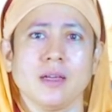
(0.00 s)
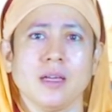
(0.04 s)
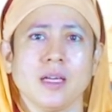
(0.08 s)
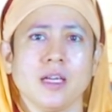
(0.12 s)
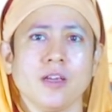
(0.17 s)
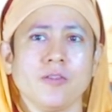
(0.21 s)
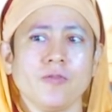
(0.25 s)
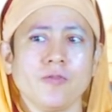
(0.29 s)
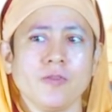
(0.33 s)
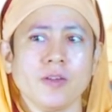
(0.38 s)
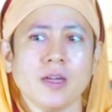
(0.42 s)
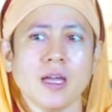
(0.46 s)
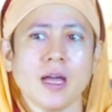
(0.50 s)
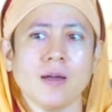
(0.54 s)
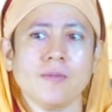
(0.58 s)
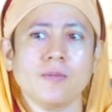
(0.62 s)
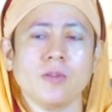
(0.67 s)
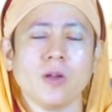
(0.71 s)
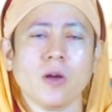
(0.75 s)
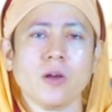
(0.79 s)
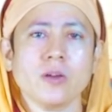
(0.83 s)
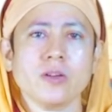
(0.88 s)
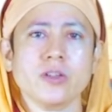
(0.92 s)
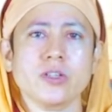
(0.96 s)
If we have
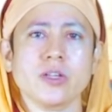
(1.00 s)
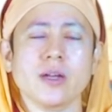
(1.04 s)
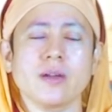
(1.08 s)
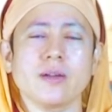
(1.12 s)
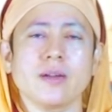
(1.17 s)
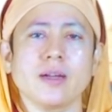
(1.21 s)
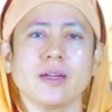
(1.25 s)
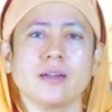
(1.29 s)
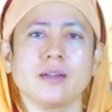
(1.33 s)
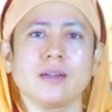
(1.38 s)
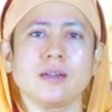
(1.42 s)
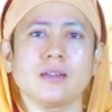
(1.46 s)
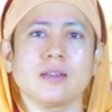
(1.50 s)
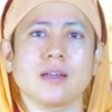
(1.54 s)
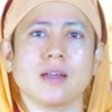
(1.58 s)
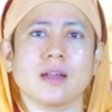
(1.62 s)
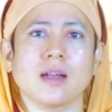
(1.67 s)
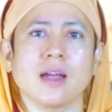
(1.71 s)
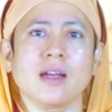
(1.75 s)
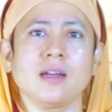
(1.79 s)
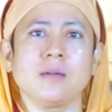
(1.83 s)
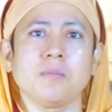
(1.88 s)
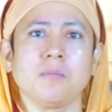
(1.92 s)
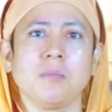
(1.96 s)
not generated the
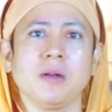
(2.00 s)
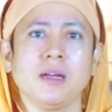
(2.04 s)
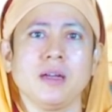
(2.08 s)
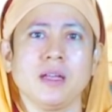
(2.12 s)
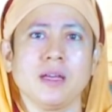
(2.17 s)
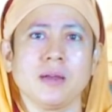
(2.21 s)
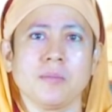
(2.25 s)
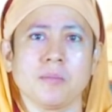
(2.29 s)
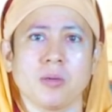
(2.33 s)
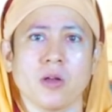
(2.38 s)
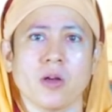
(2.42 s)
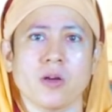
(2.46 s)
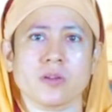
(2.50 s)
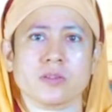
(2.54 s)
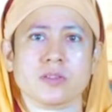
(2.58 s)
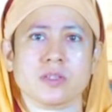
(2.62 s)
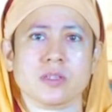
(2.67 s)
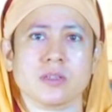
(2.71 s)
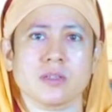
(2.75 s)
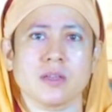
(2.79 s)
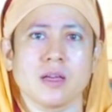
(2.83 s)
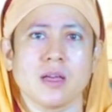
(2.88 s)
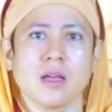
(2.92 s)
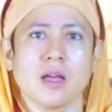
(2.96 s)
right building
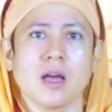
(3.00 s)
blocks,